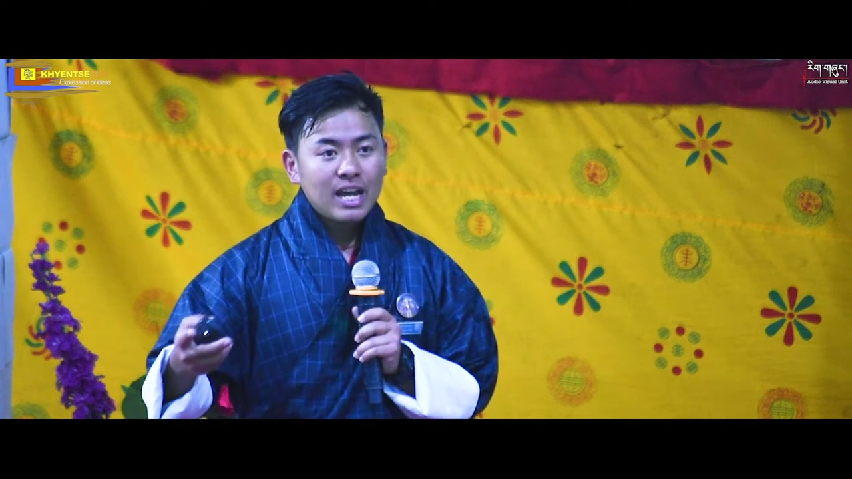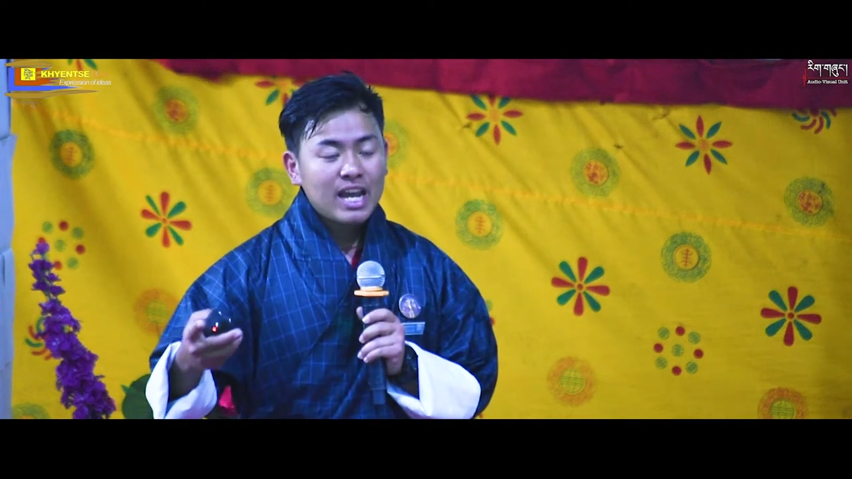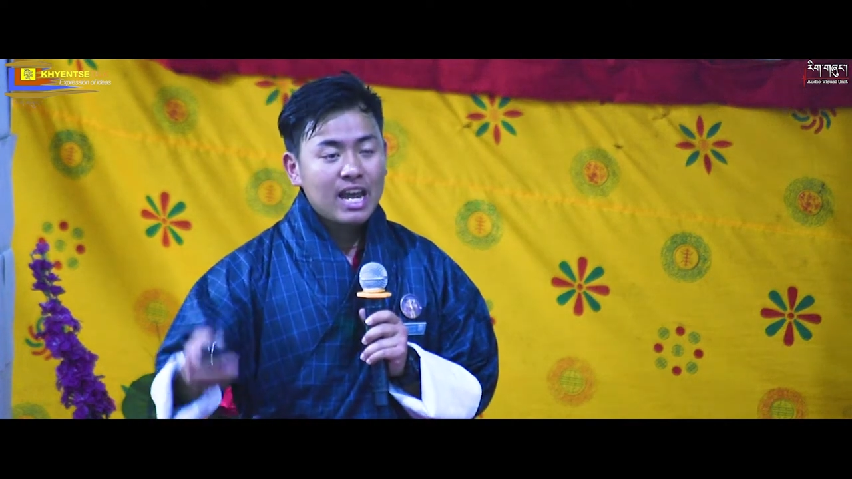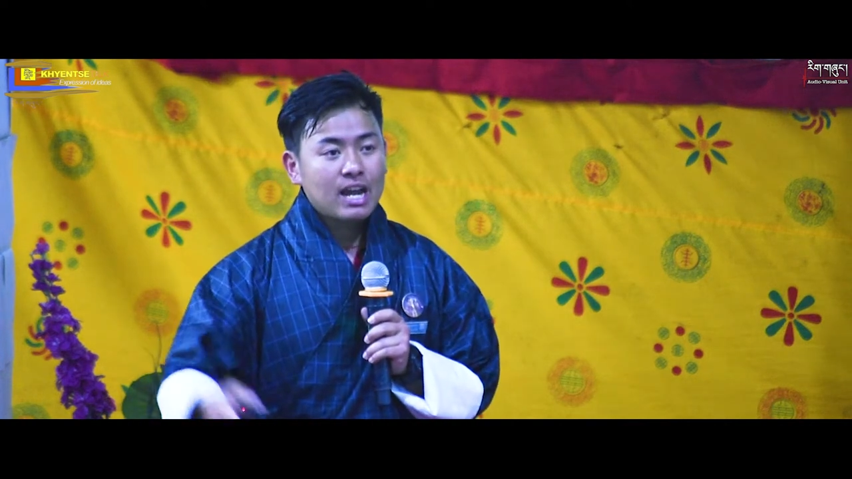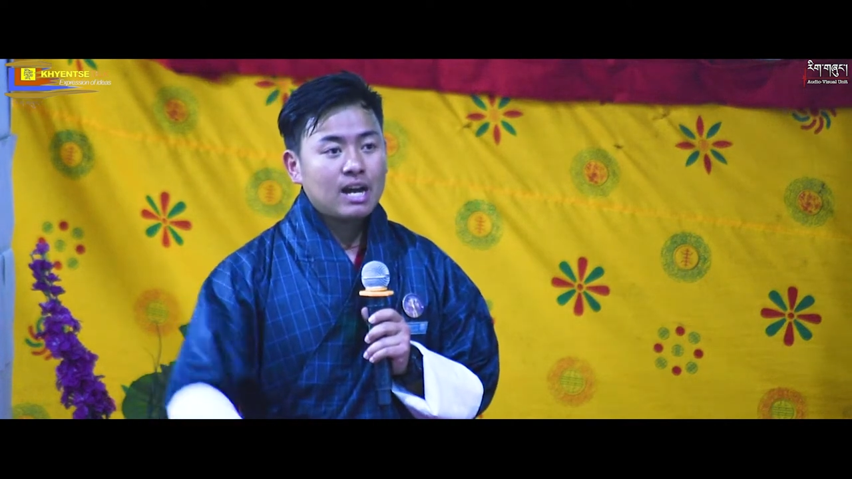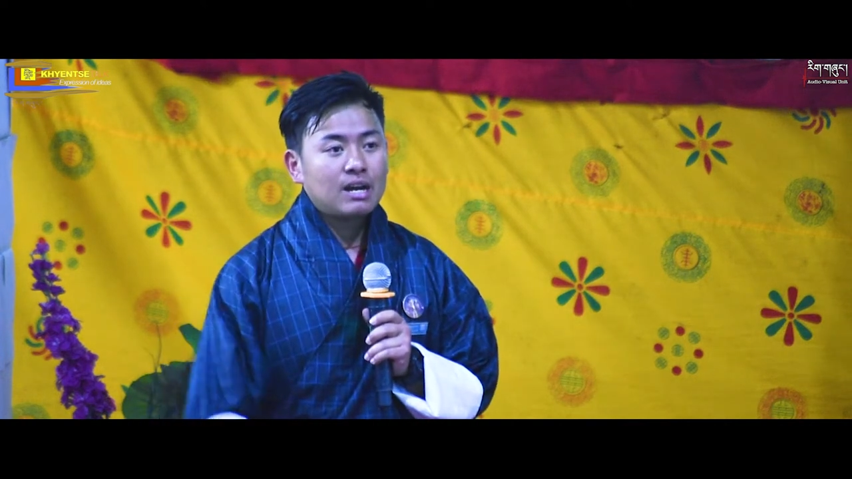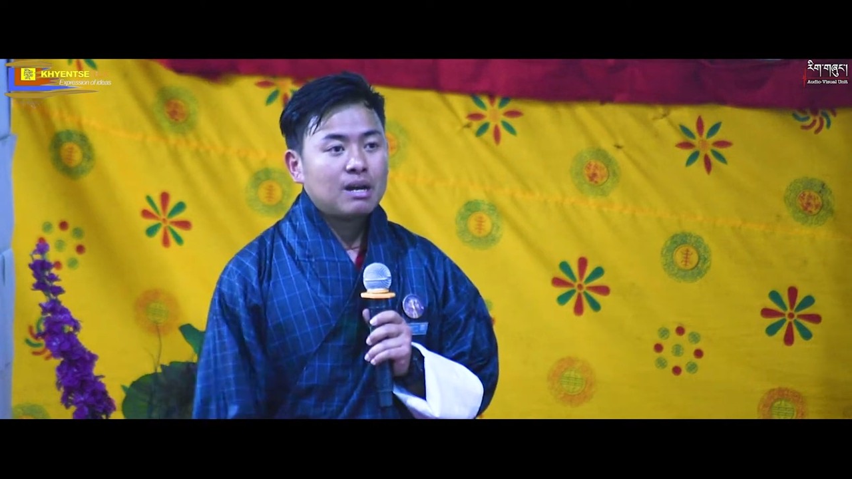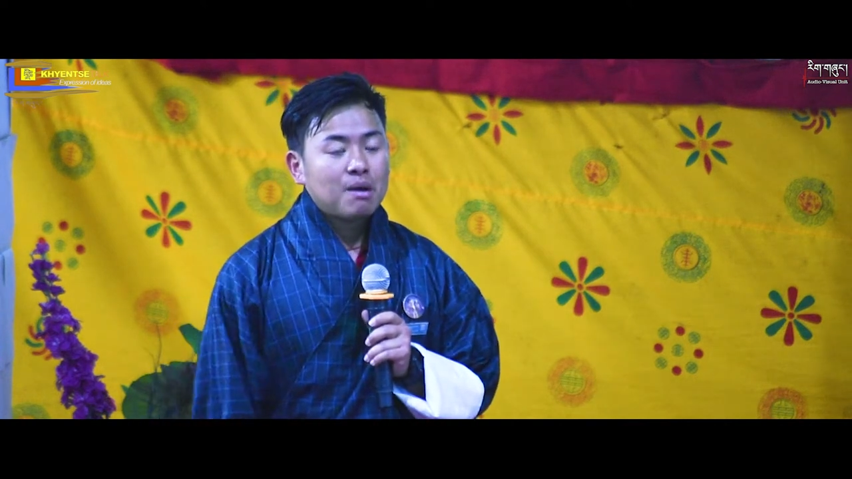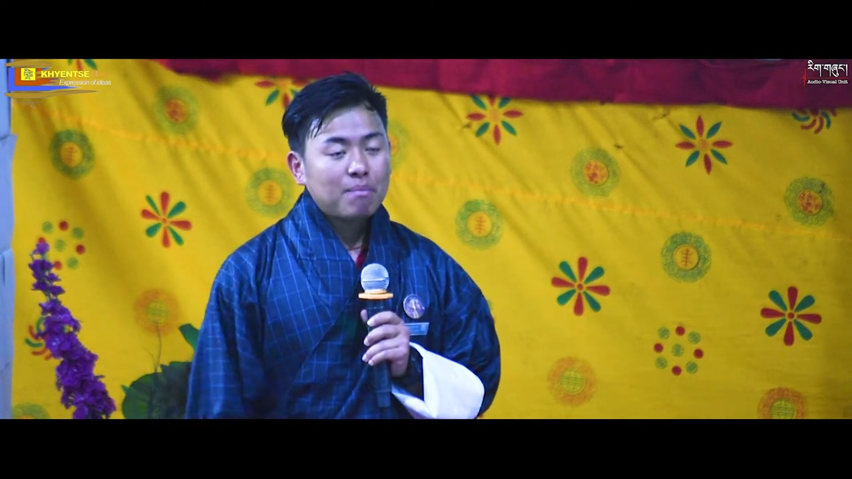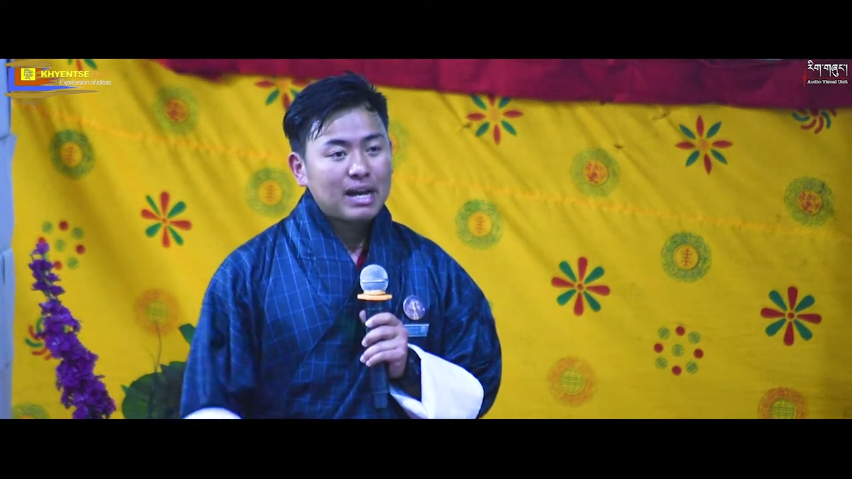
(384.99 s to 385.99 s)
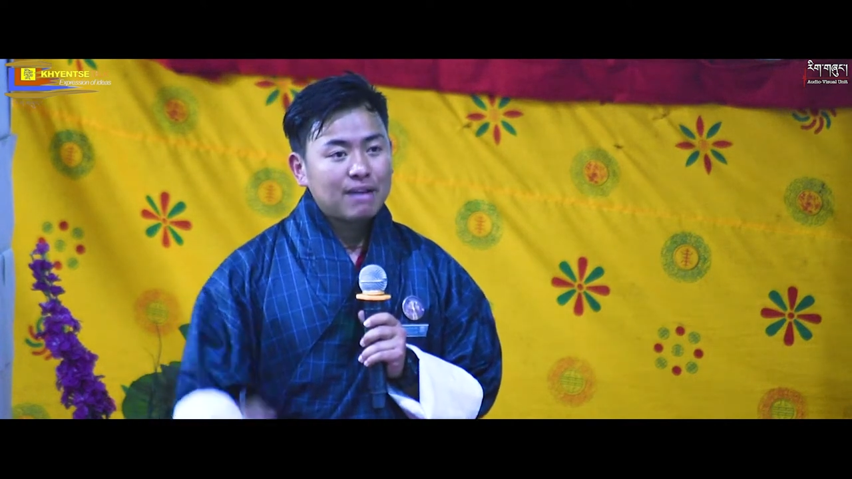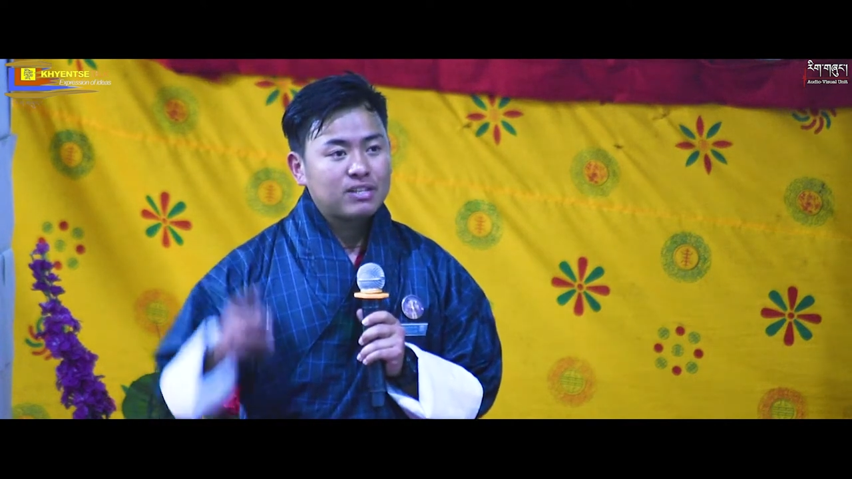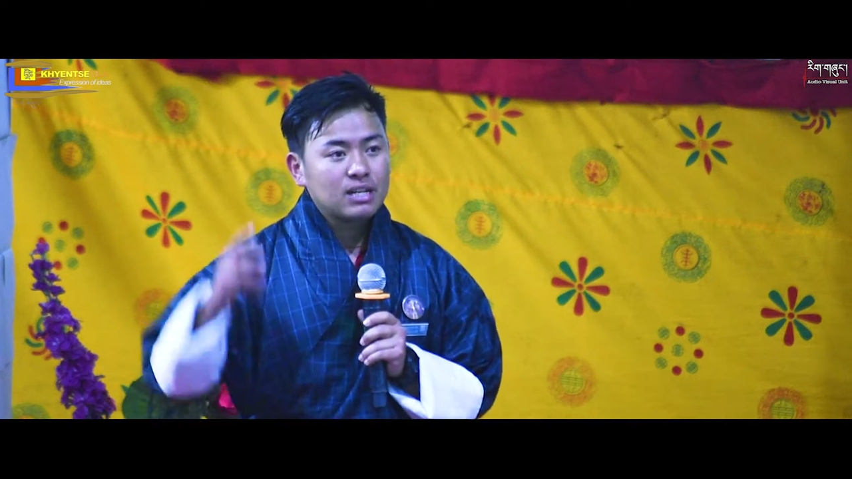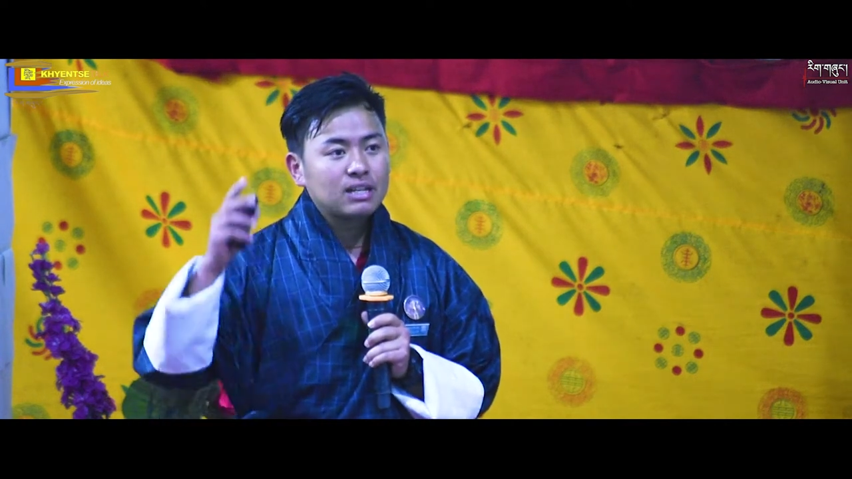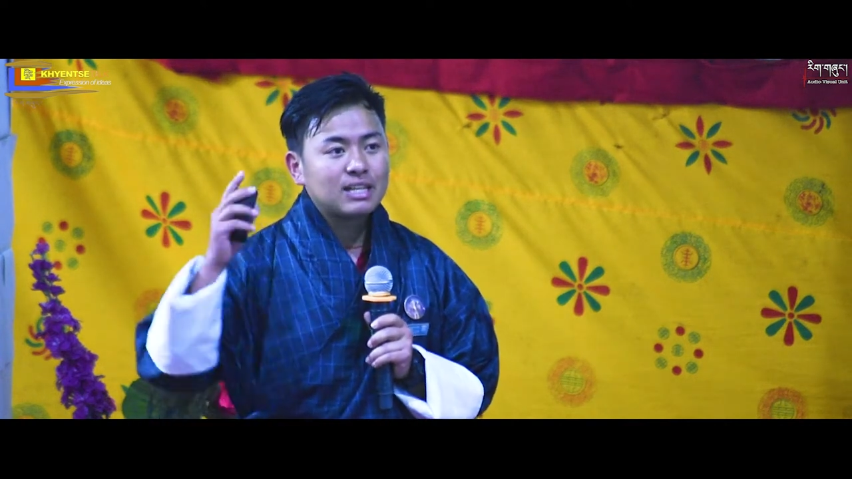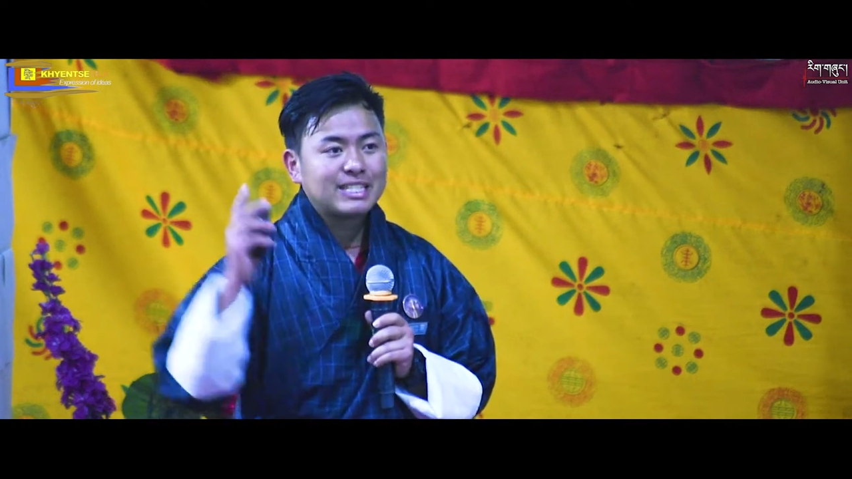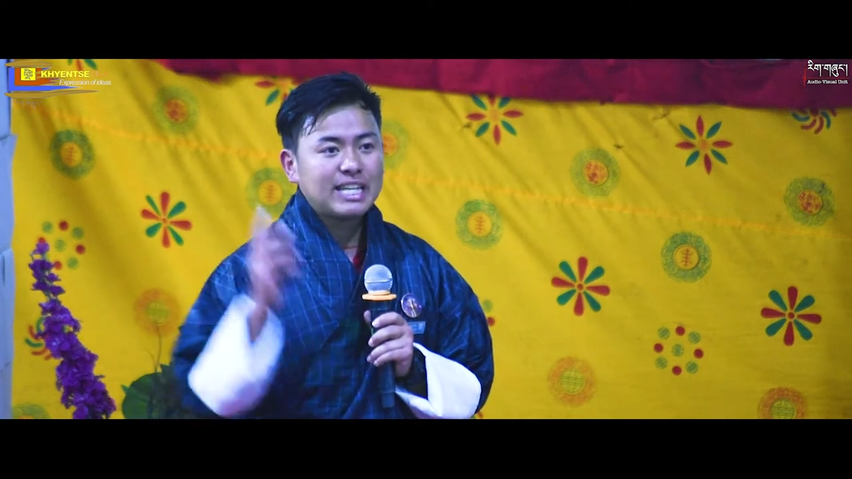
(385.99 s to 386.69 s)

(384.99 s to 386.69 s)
here might have done the